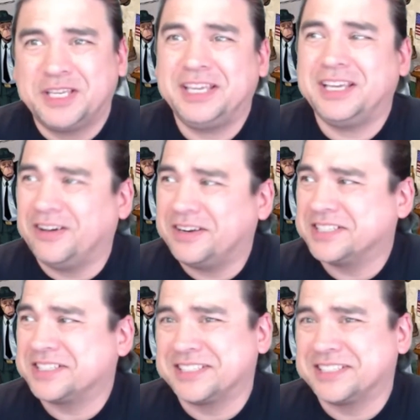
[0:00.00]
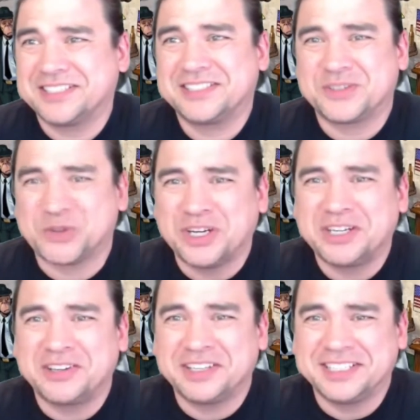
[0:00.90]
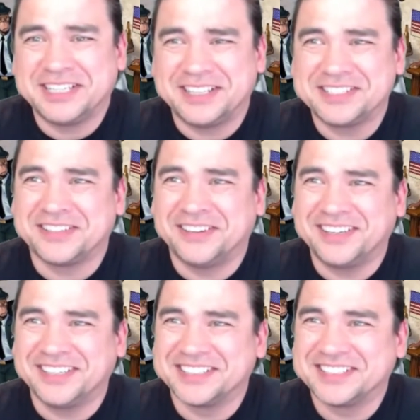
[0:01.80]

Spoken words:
The audience is extraordinarily intelligent audience.